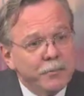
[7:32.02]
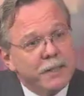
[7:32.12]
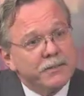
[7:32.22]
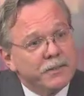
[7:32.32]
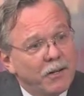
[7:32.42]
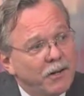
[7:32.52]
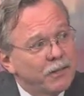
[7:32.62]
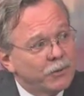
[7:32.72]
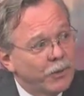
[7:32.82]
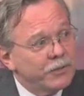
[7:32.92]
up against the
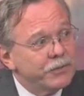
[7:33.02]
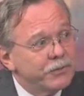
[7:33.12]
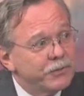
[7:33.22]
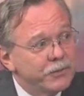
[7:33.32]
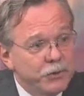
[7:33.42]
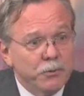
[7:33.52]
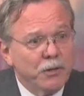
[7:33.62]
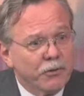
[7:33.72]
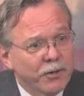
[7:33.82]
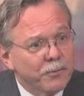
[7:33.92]
hard questions. You
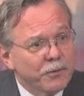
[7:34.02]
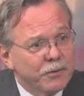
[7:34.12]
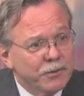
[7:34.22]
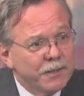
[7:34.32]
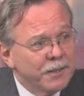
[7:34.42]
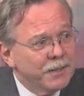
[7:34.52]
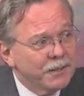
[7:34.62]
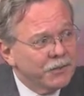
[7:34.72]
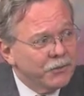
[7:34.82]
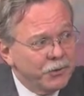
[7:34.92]
were a criminal.
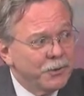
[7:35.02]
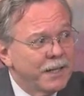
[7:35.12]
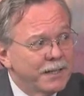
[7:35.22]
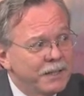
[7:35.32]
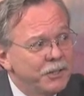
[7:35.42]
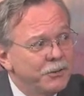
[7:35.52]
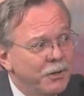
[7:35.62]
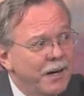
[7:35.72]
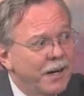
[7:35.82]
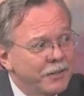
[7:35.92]
You had a
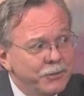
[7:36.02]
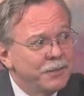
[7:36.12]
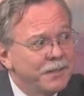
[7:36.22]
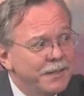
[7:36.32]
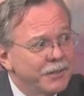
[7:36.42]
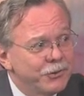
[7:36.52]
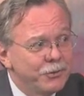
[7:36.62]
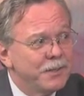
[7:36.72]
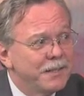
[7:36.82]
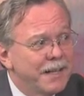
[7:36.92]
DUI. You did this. You
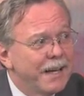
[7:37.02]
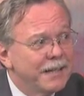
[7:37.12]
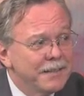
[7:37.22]
did that.